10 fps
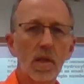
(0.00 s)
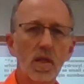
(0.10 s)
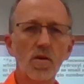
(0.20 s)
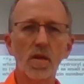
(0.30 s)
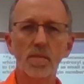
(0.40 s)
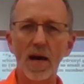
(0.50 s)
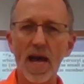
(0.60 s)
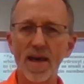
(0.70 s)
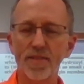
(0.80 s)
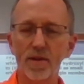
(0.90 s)
You can
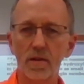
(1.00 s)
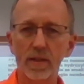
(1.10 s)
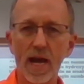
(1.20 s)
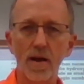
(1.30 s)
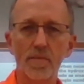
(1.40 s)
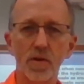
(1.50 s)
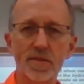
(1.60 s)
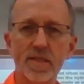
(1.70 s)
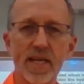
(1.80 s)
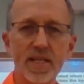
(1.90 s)
buy ethanol now at
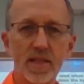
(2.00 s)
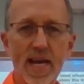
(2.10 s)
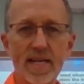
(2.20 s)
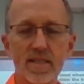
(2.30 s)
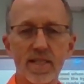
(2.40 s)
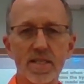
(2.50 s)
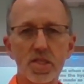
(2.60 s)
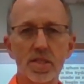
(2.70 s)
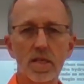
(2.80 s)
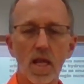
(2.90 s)
most gas
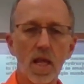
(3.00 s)
stations.